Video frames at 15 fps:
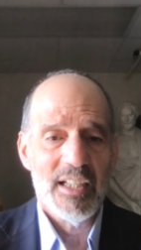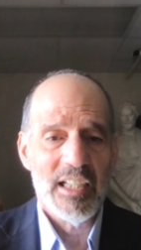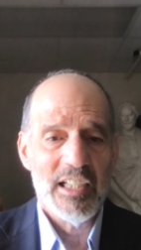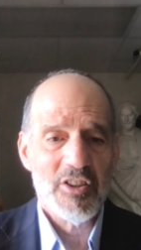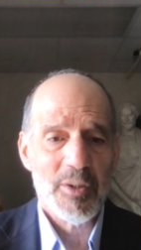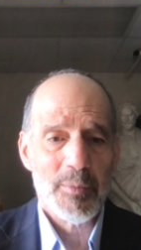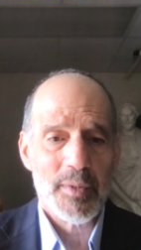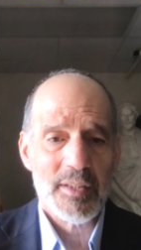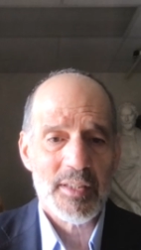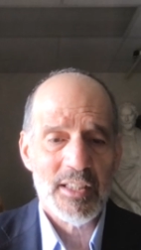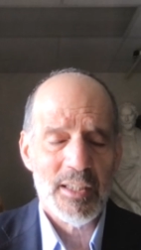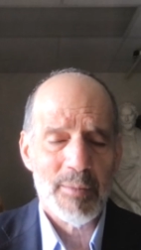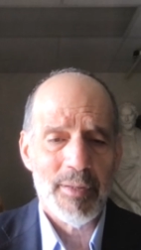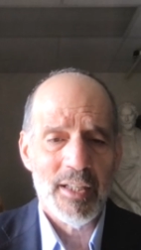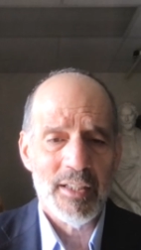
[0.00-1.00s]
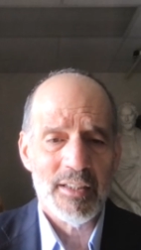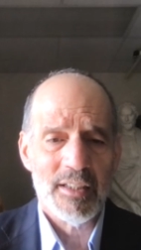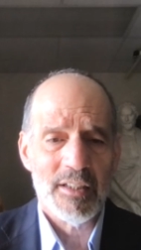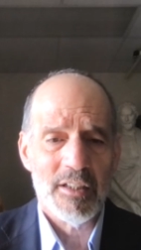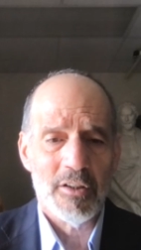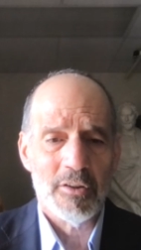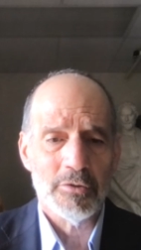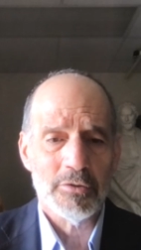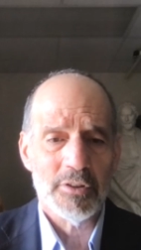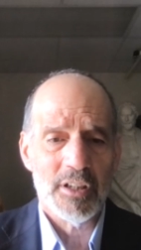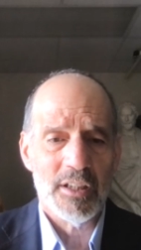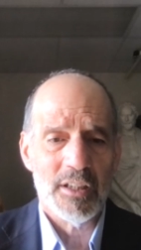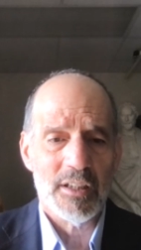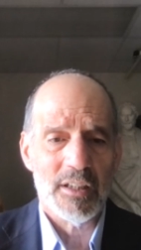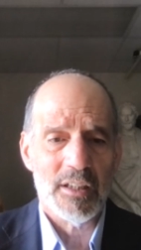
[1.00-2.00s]
Egypt is independent
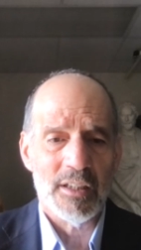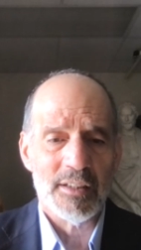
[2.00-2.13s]
only